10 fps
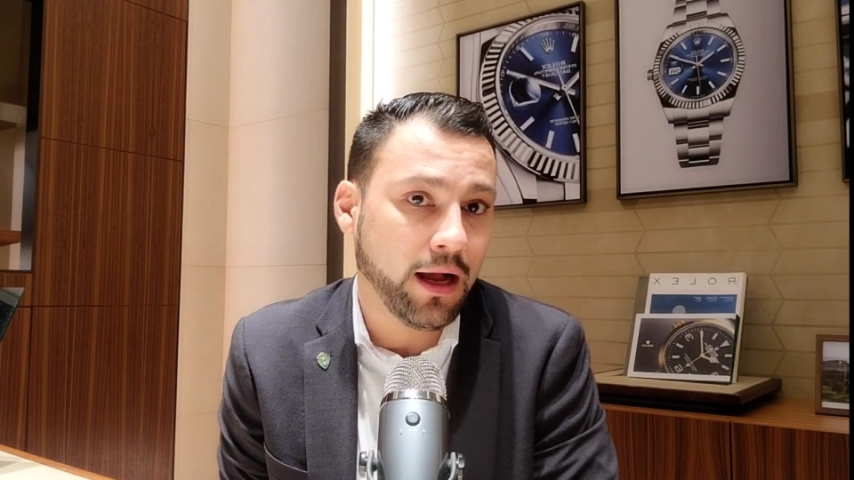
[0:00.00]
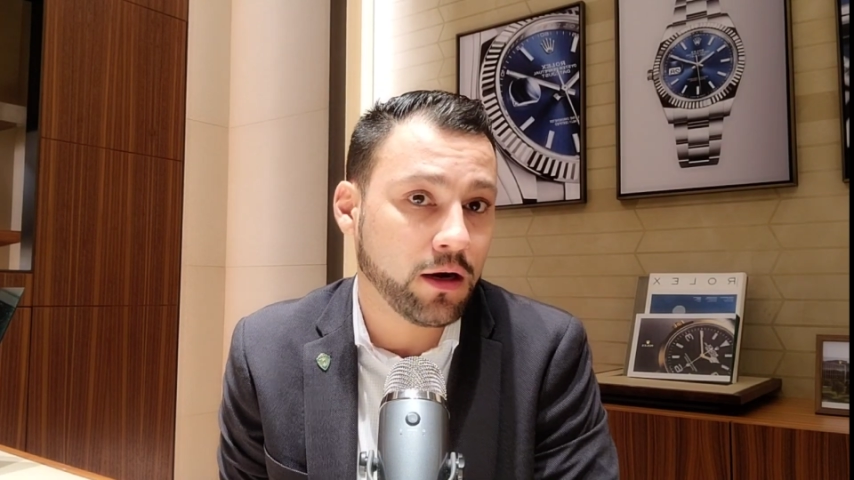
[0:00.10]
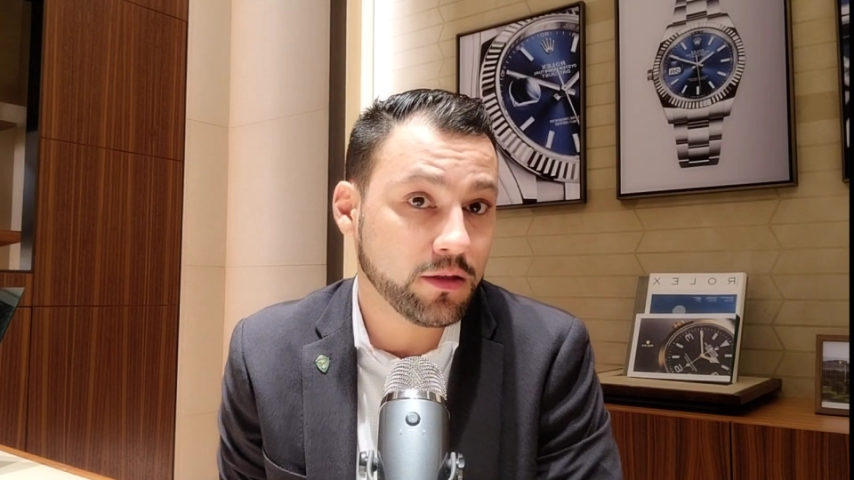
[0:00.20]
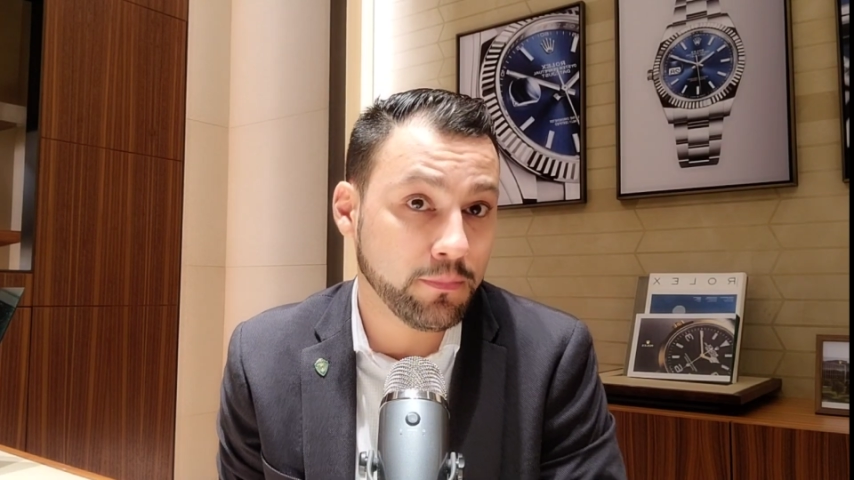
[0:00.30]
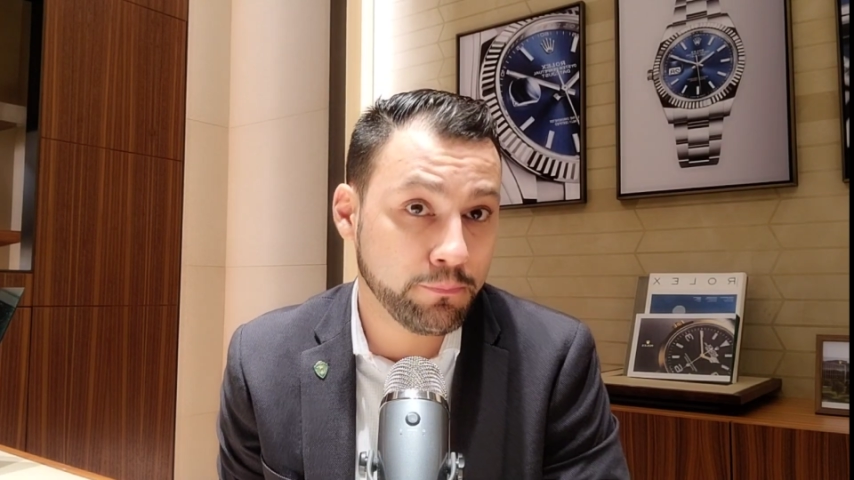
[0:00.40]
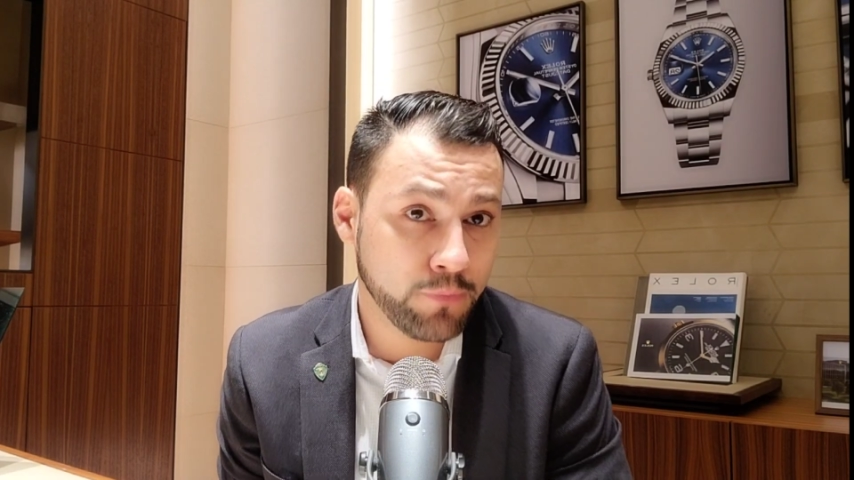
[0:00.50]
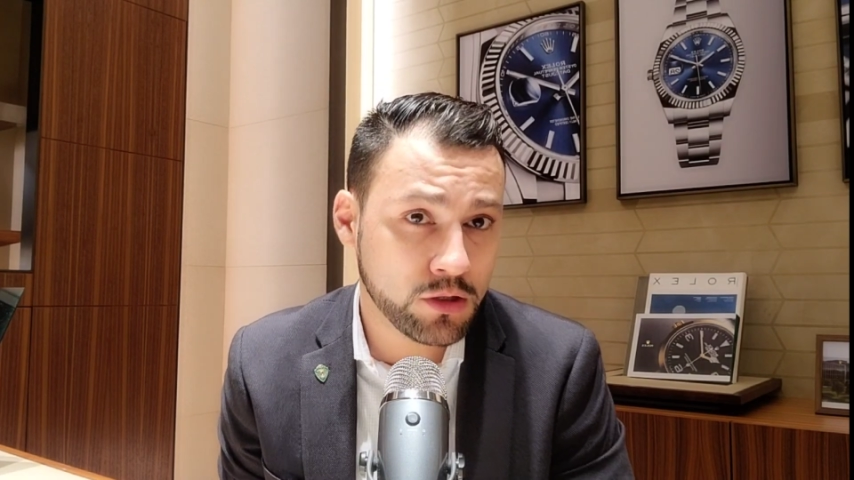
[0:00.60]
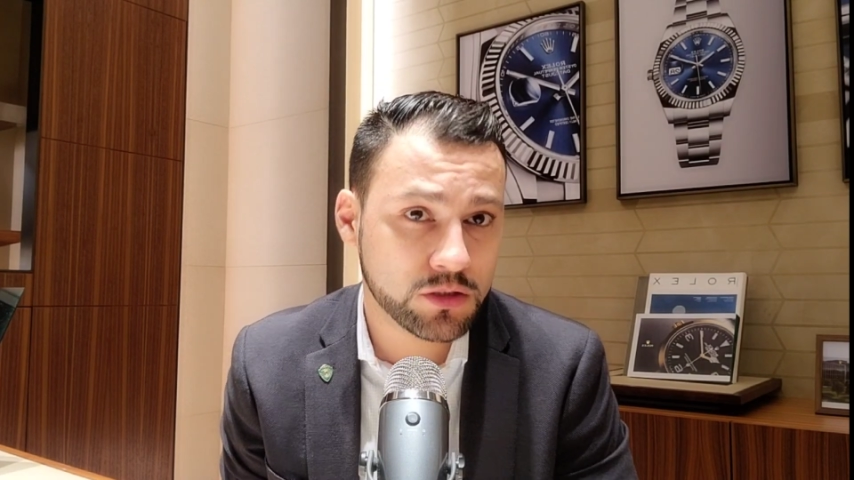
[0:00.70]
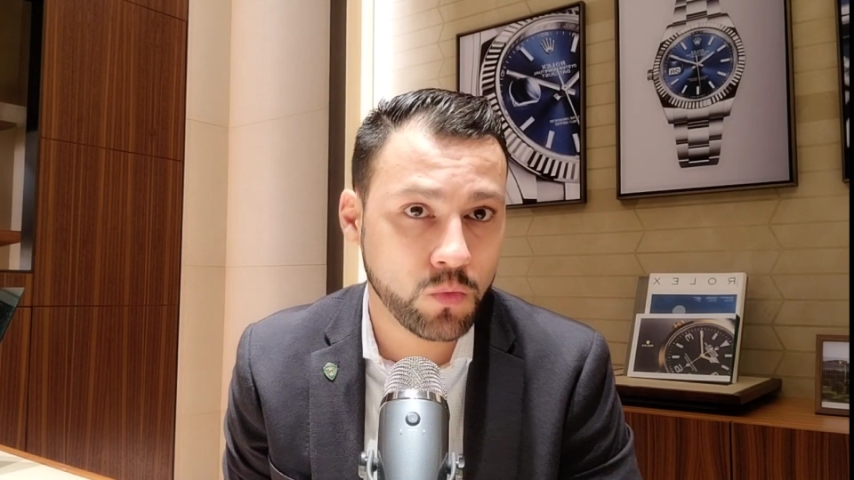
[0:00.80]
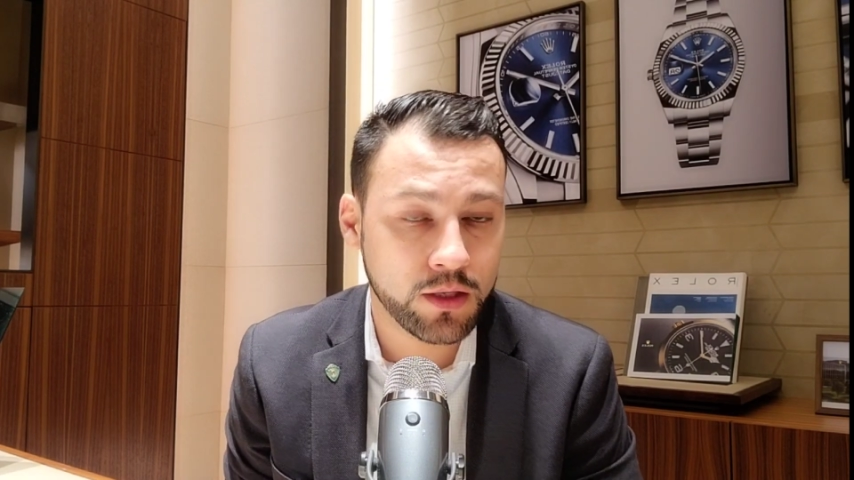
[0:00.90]
are the
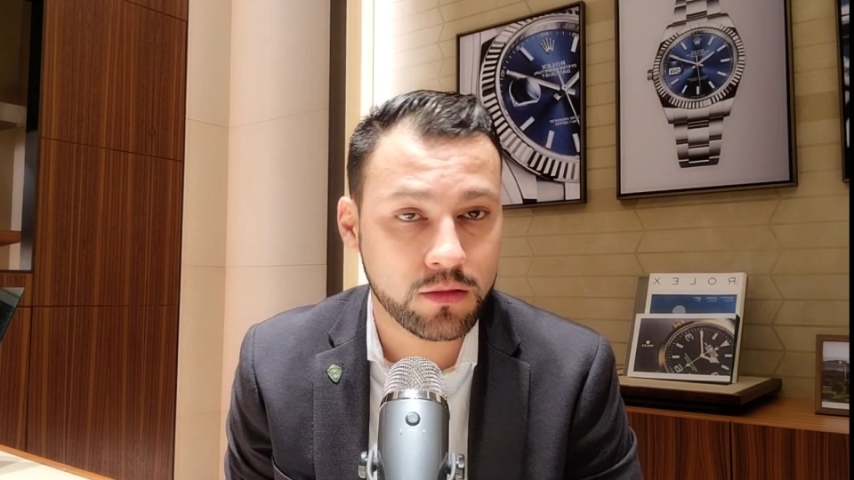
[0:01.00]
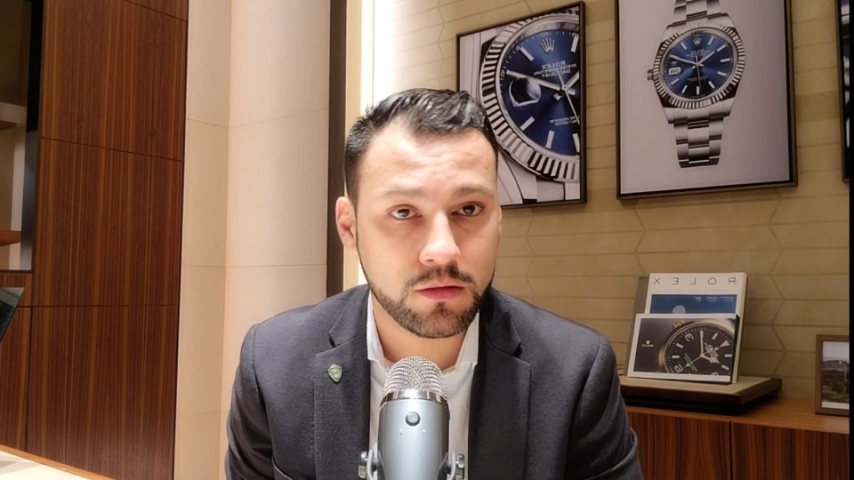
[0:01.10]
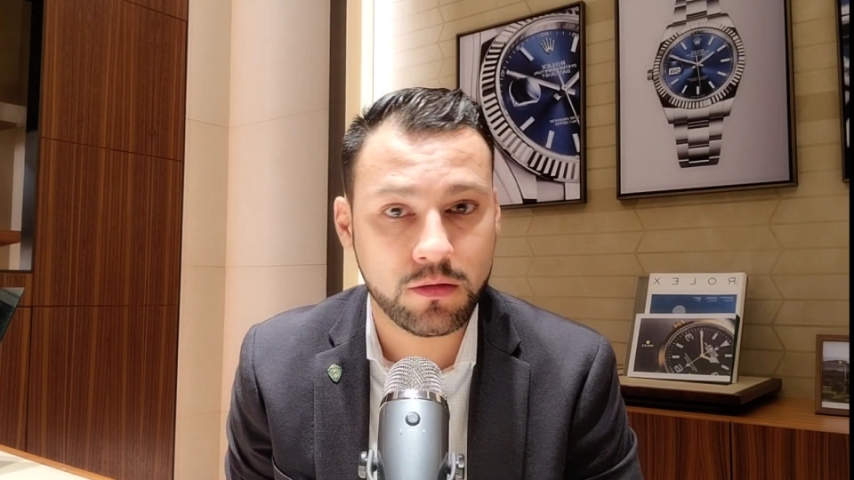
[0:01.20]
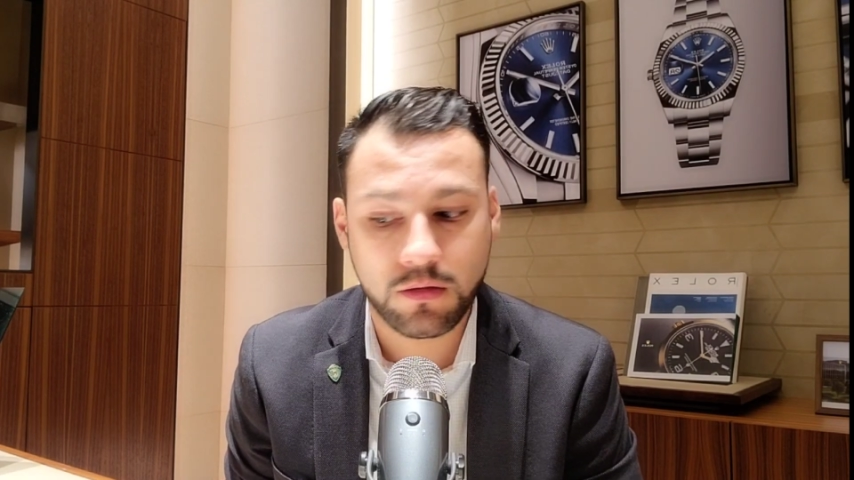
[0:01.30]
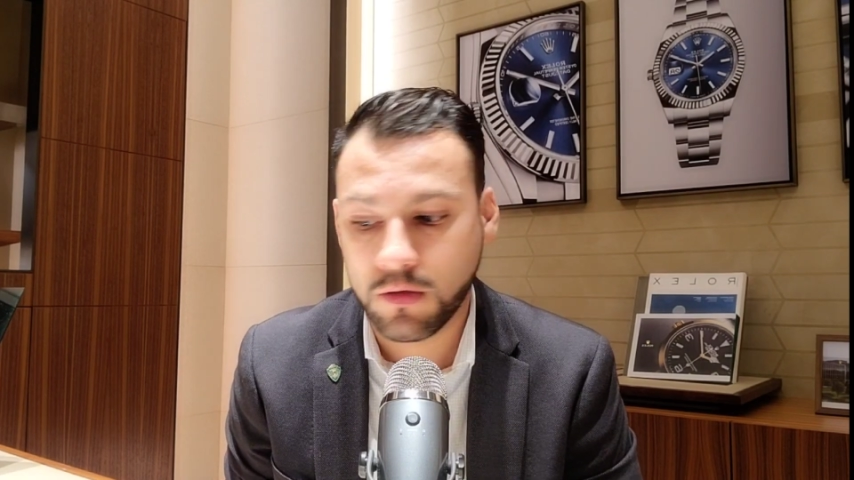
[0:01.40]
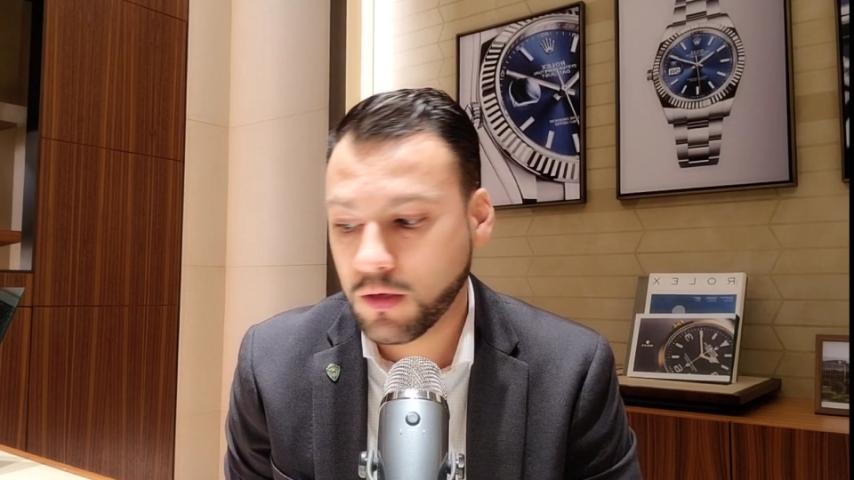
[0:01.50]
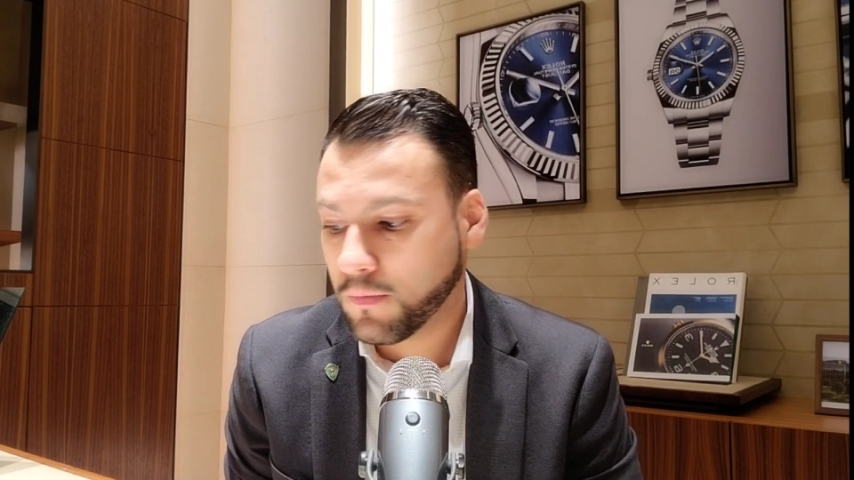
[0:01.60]
most wanted